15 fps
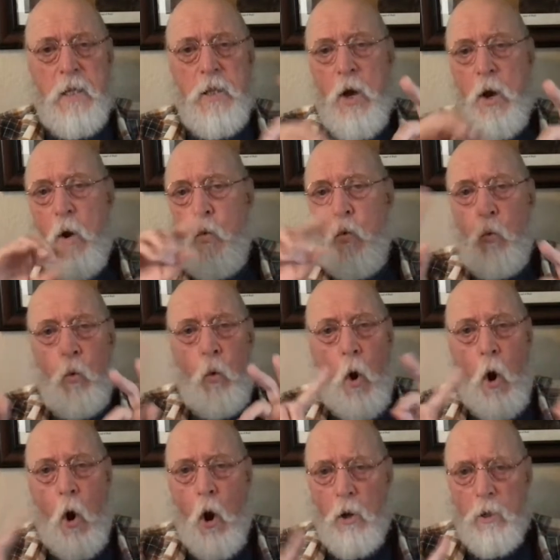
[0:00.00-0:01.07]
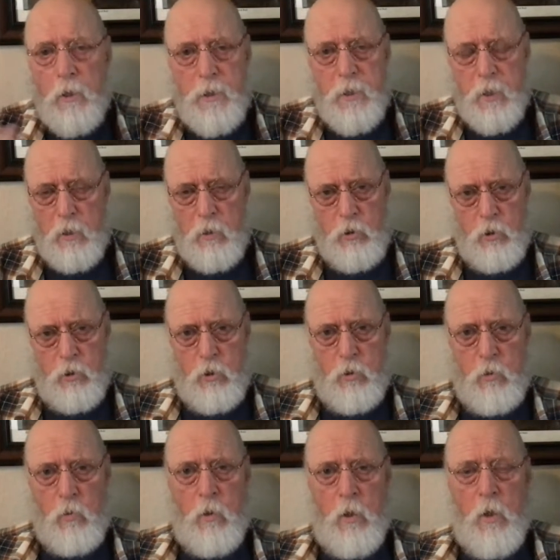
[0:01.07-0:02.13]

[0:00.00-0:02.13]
the wrong thing to do.